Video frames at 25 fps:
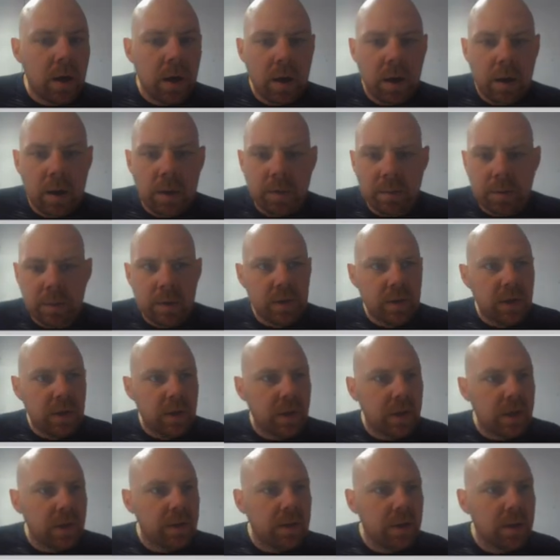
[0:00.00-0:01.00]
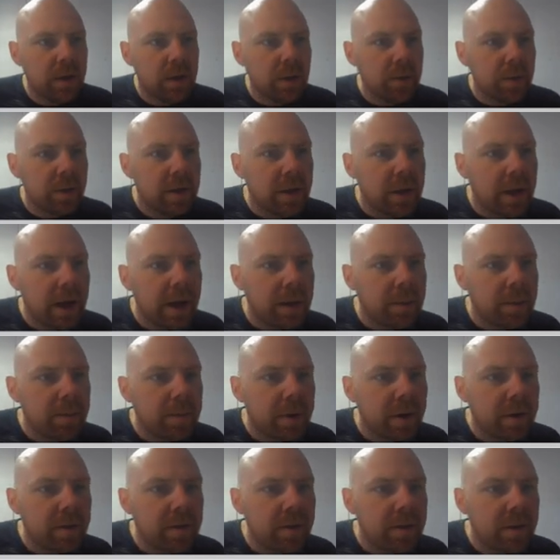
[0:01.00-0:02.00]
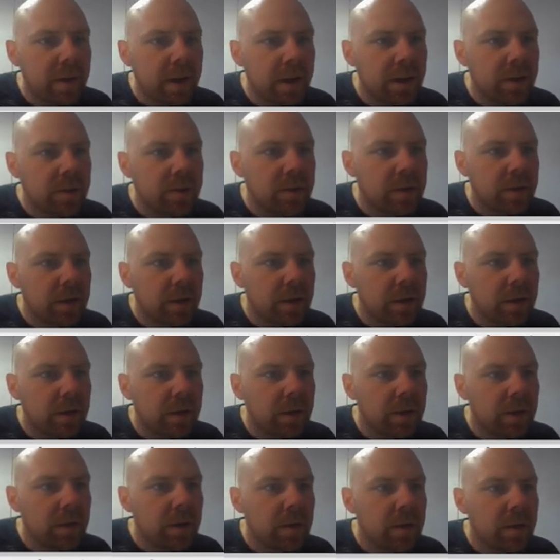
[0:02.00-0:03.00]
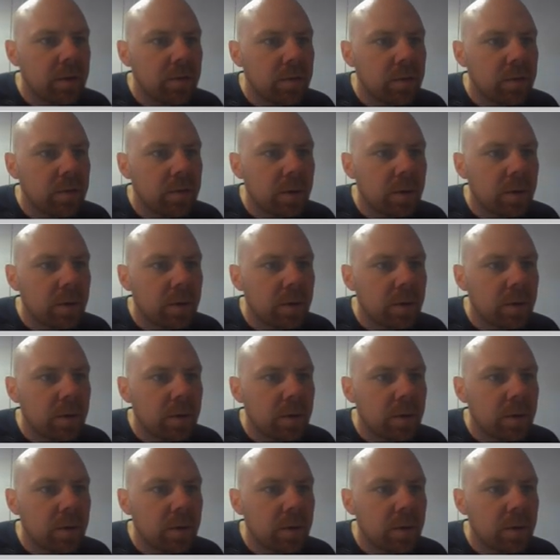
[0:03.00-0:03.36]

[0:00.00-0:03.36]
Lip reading: Just going to continue with that presentation here.